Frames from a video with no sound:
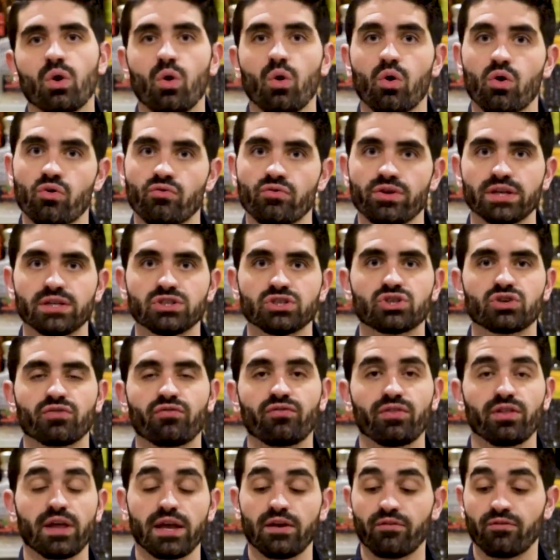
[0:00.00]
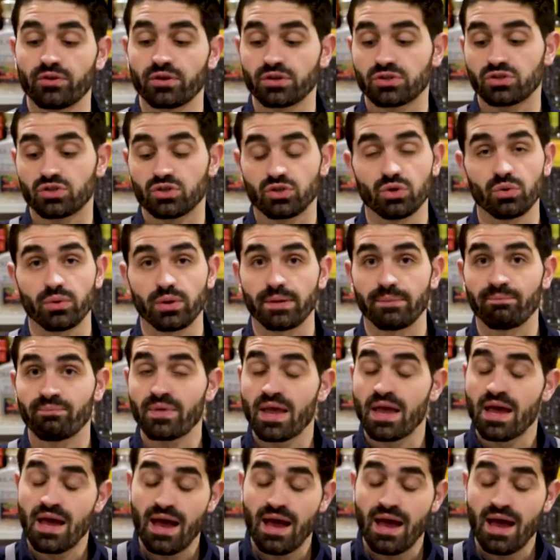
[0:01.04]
orange flavor to it.